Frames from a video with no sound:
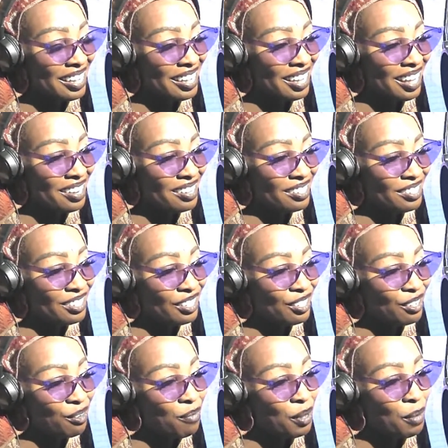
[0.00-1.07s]
Here's a
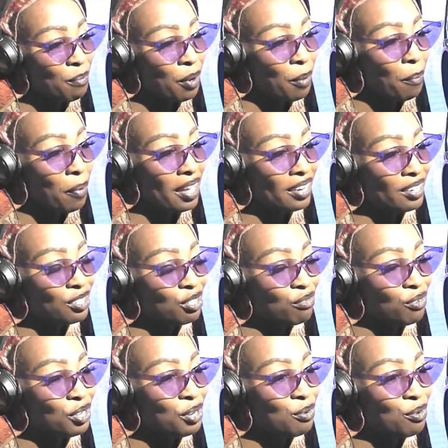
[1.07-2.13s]
little bit more polish
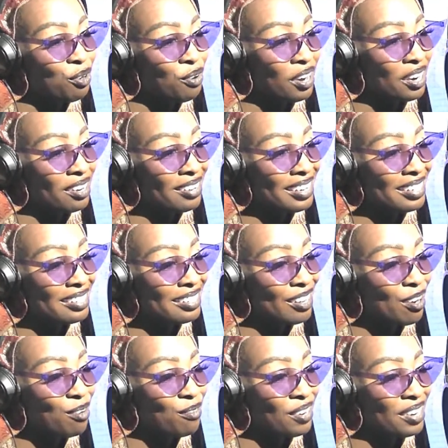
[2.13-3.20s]
for your crown that's
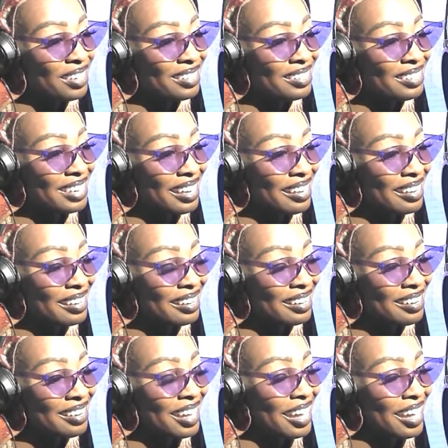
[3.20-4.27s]
already shining.
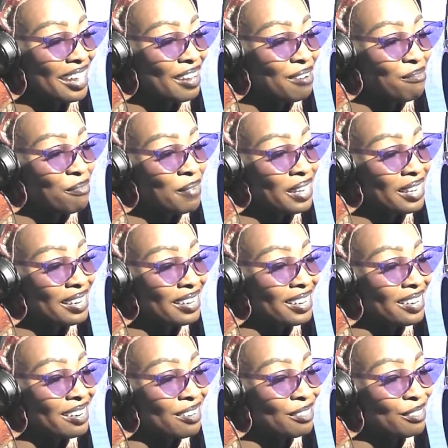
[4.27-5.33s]
And everybody
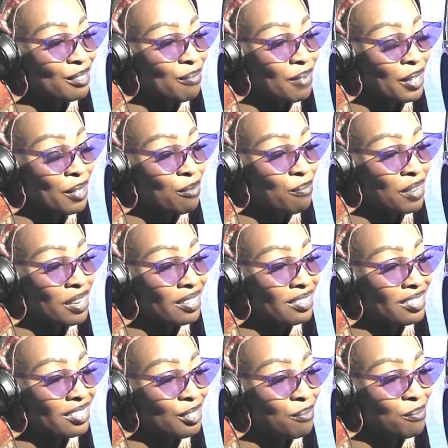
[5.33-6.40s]
that knows about the
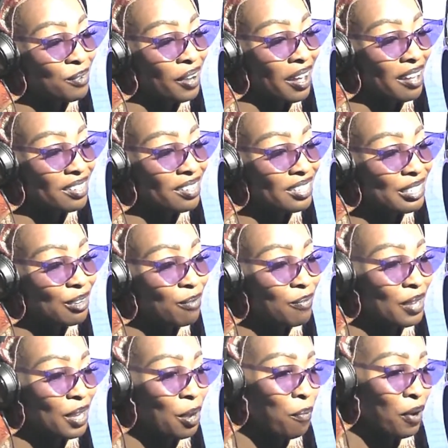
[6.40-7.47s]
mothership will also
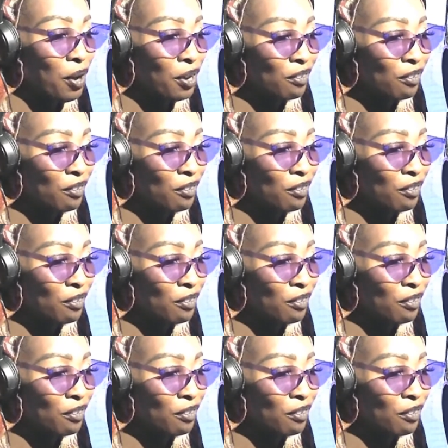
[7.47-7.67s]
be a part of